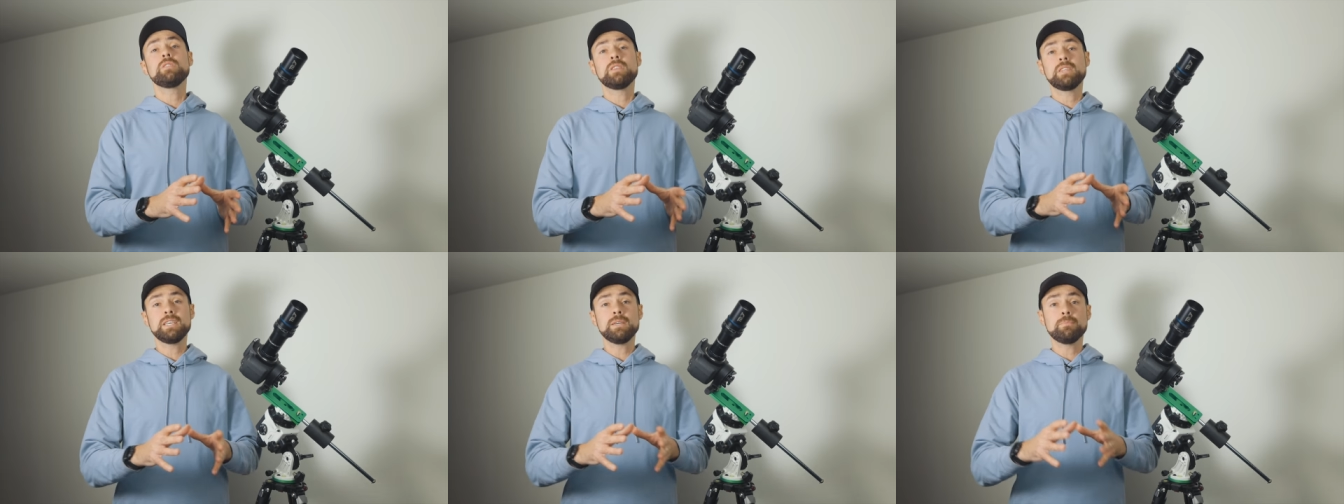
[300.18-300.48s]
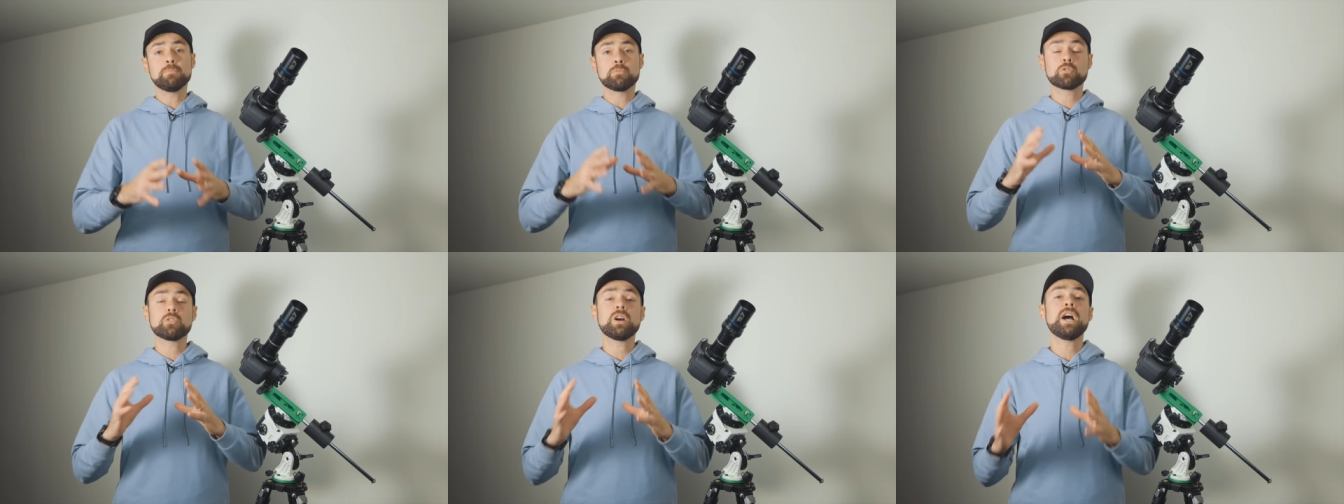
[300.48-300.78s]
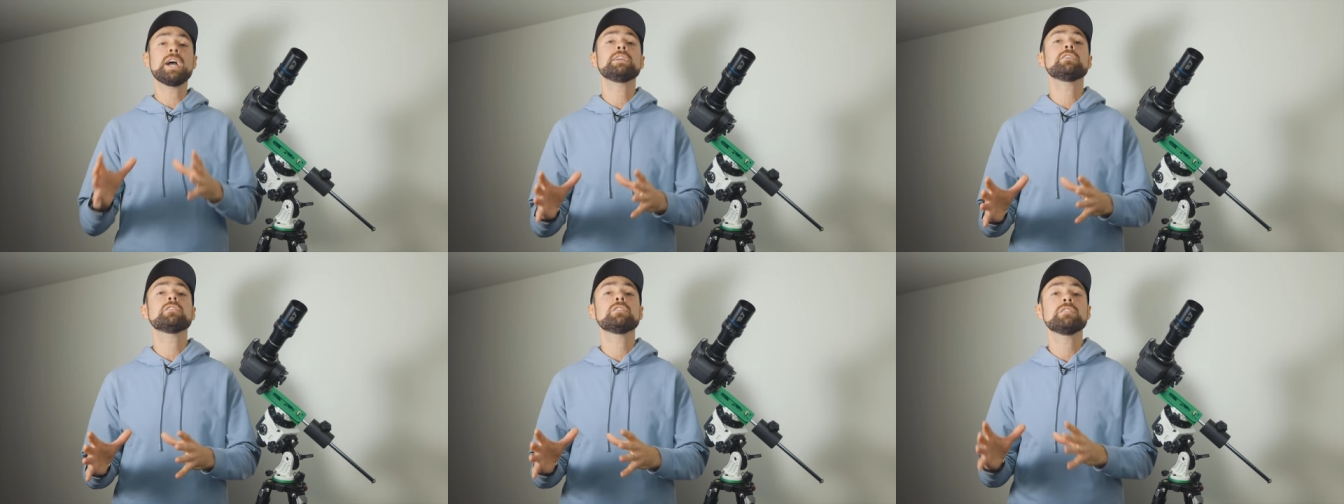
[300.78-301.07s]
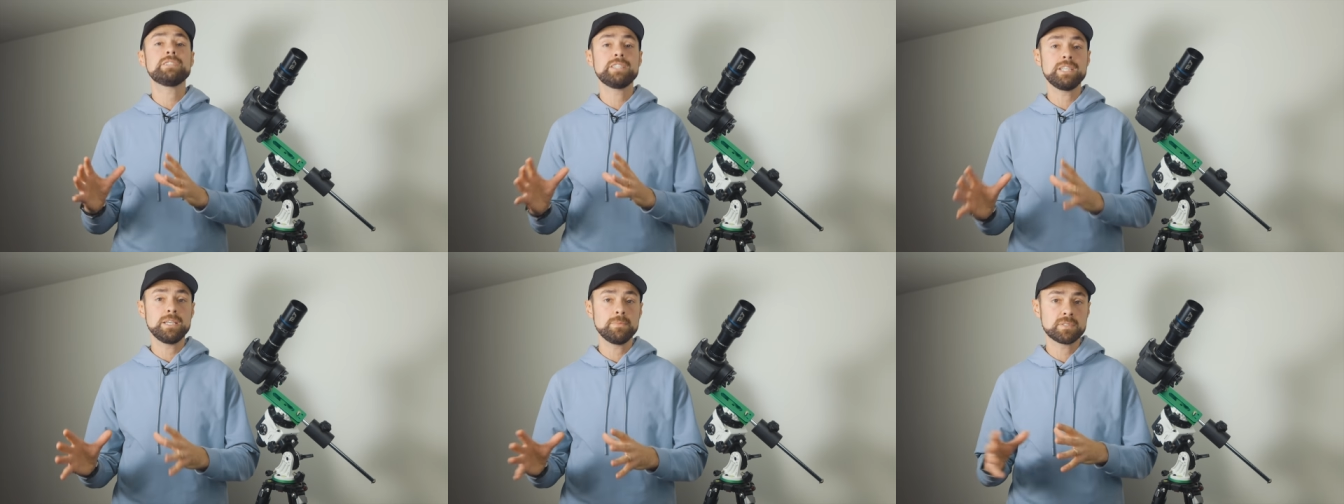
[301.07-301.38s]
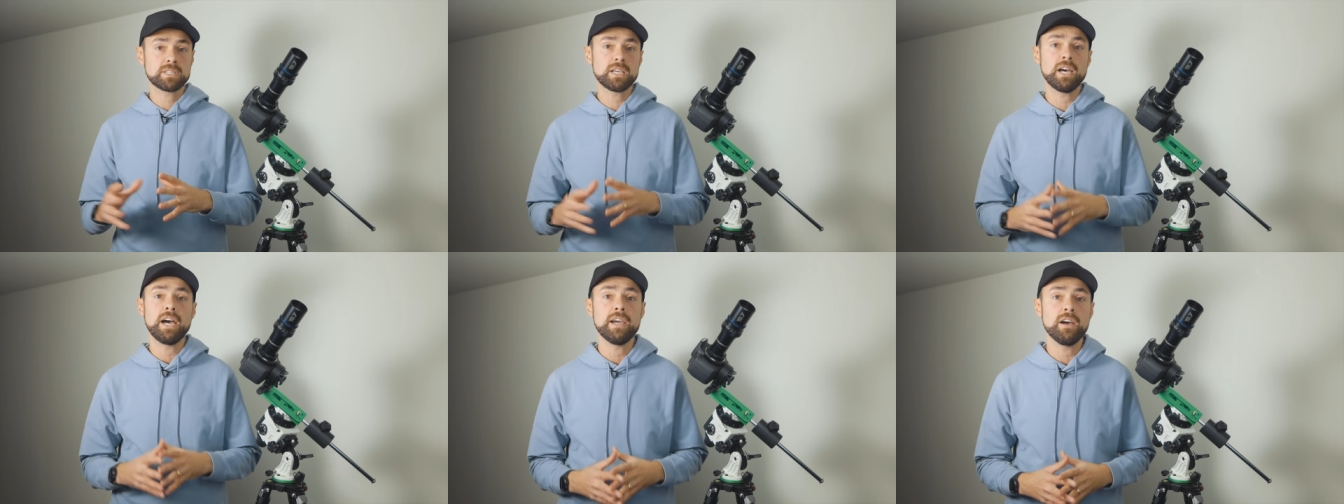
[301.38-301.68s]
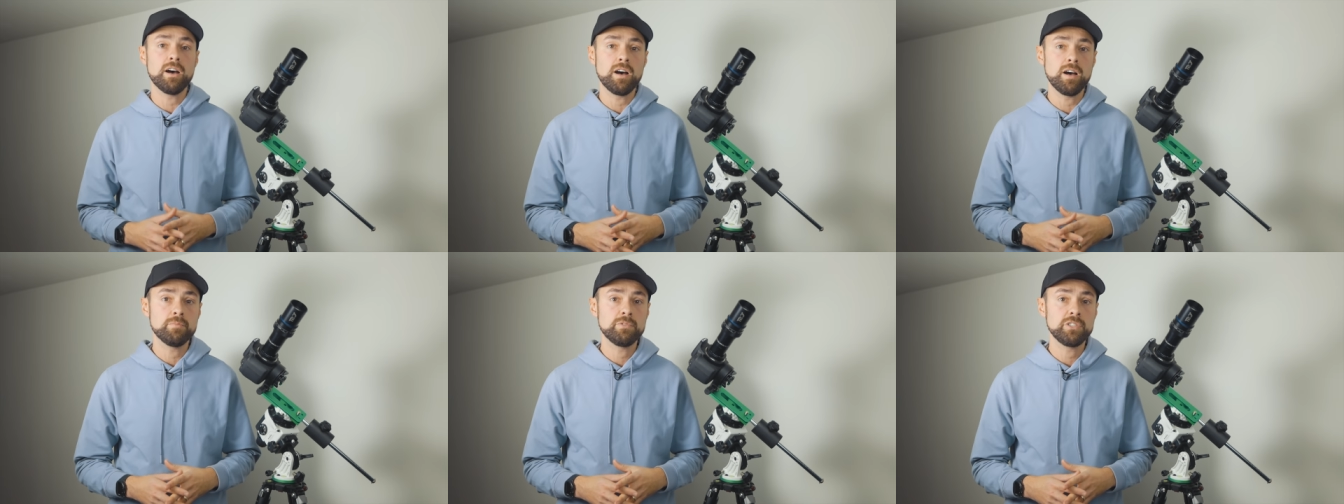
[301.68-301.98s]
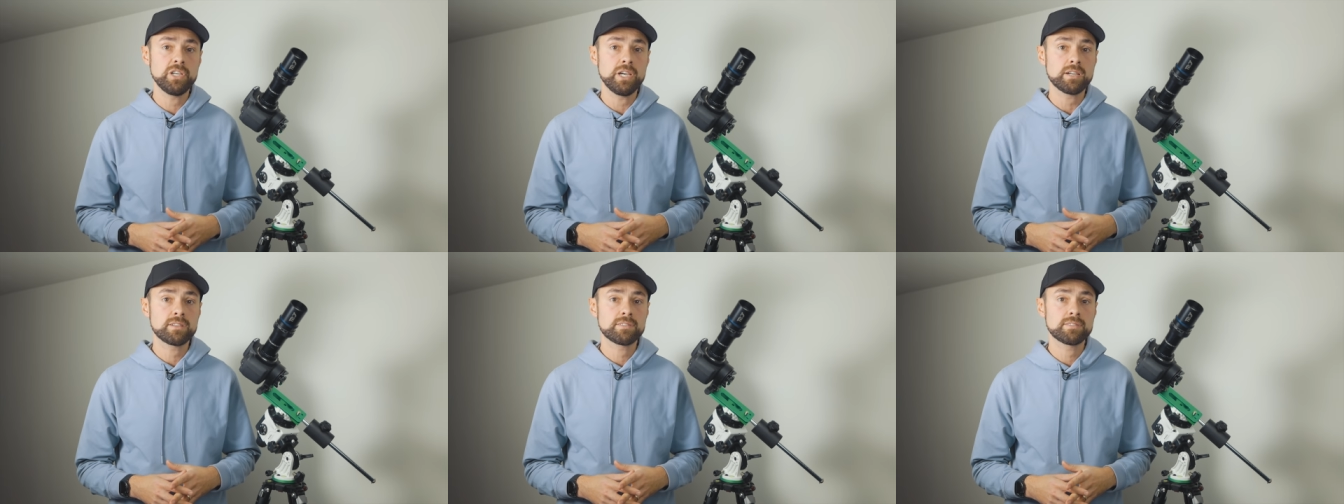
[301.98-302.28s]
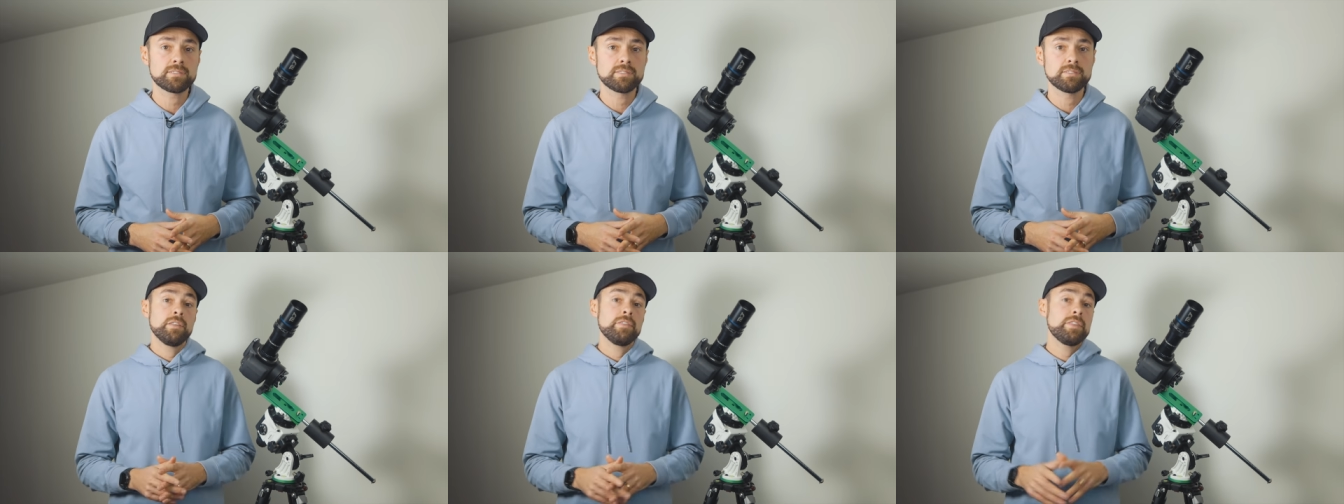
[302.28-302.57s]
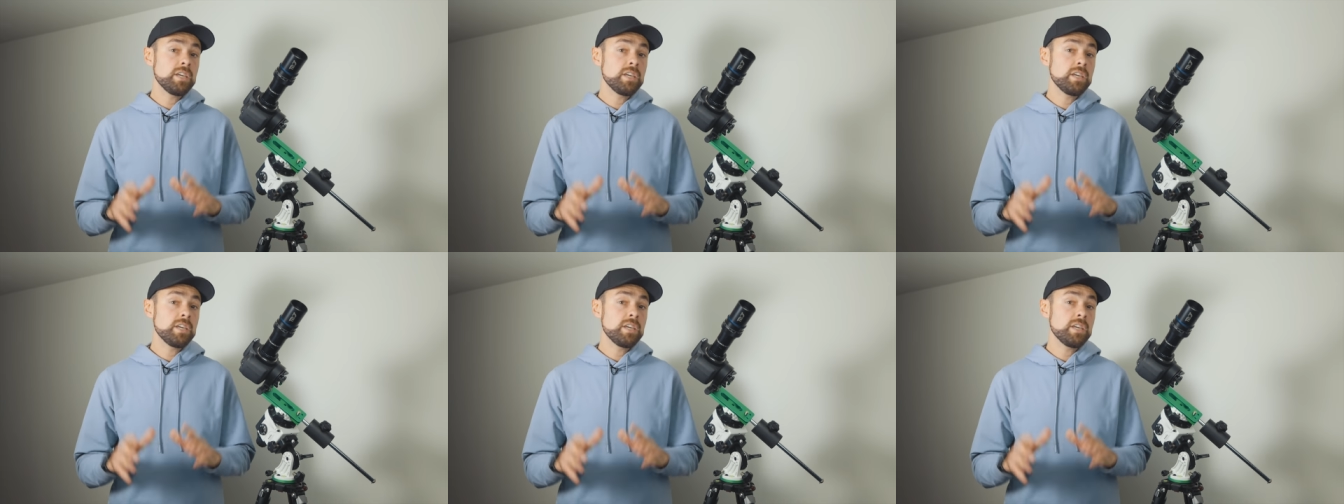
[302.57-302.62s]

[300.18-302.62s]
the brighter deep sky objects.